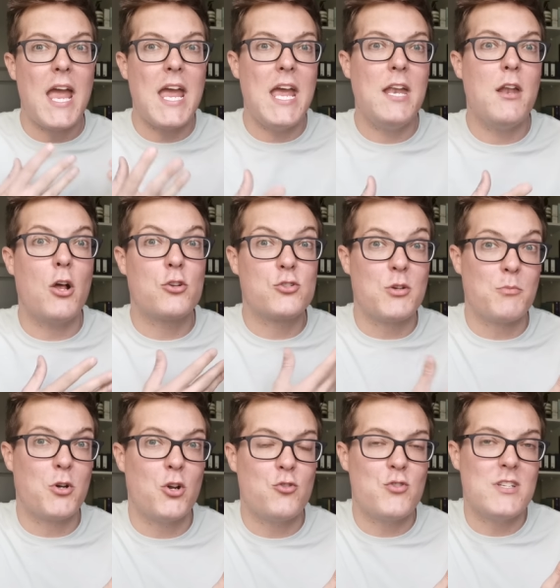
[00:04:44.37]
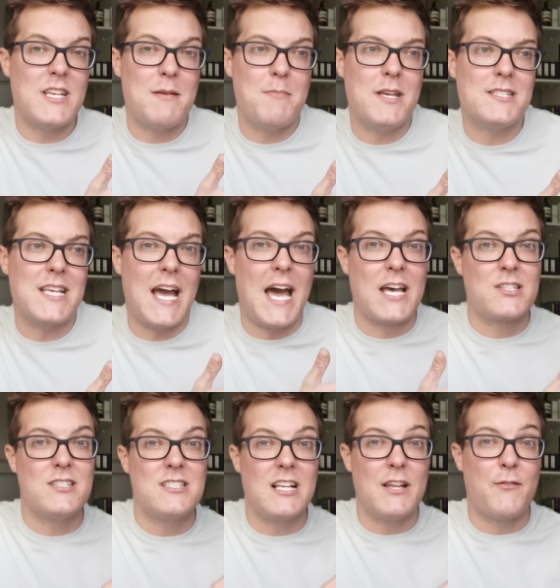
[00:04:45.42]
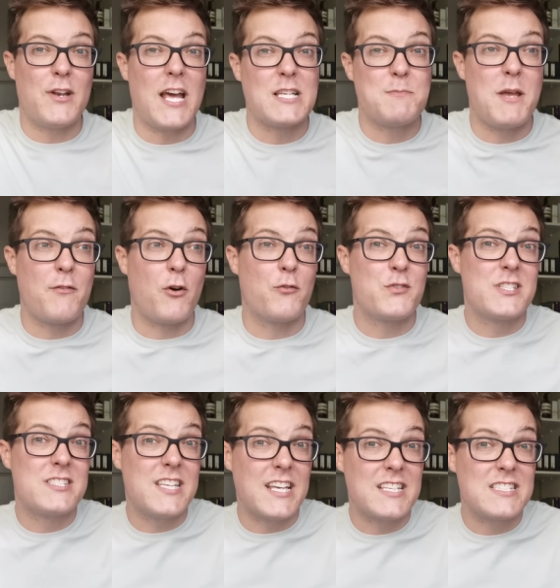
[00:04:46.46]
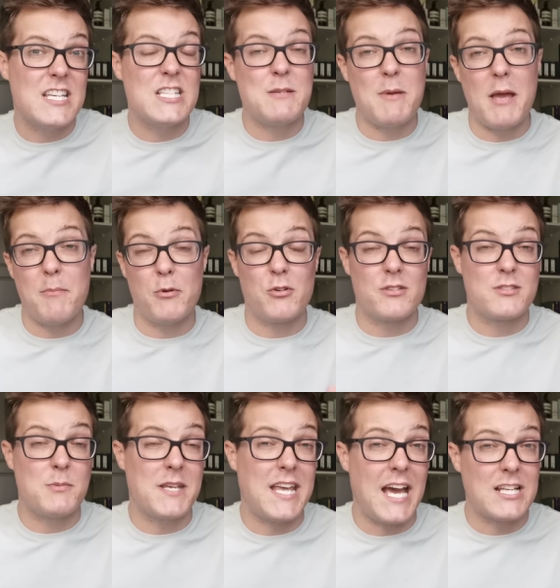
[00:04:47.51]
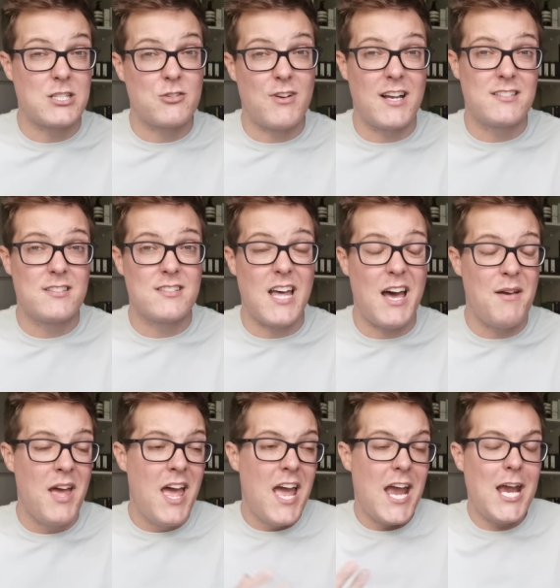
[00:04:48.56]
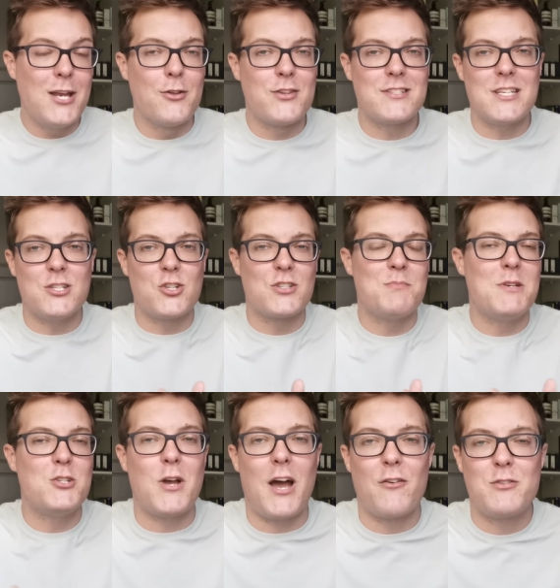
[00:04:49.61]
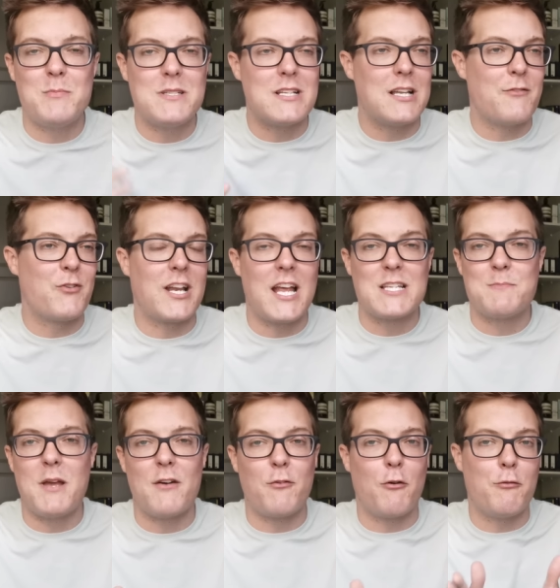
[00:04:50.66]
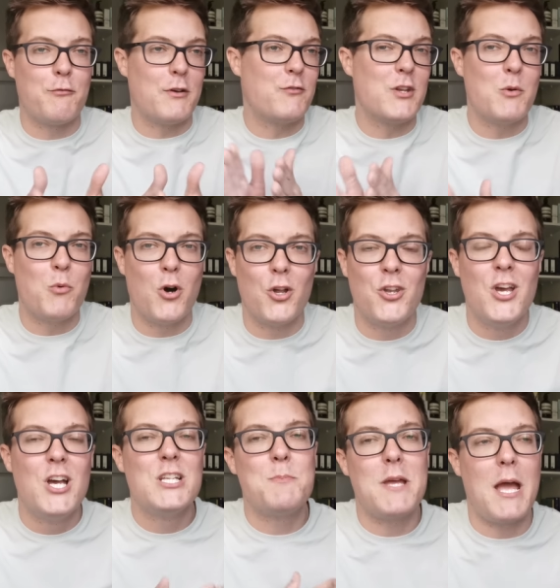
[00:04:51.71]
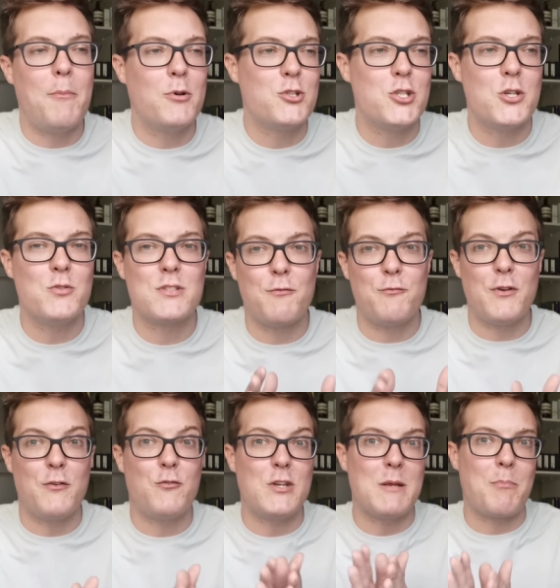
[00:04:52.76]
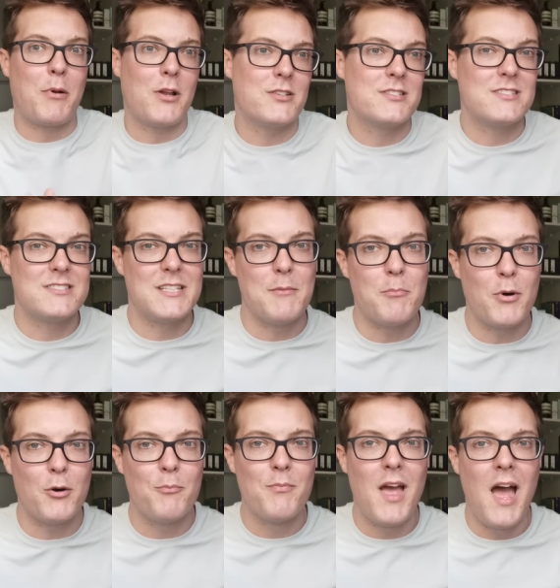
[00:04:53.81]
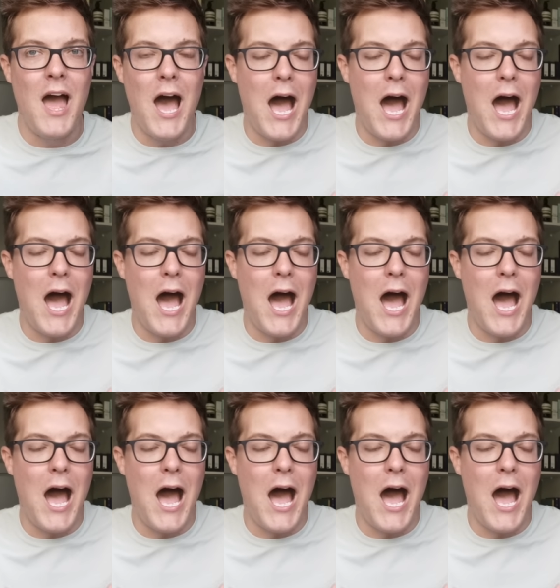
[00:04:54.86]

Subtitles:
In some countries, it means it has to deliver an SPF of 60 to be able to be categorised as that. In others, it just means you have to be delivering an SPF of 51 to be able to use the 50 plus symbol.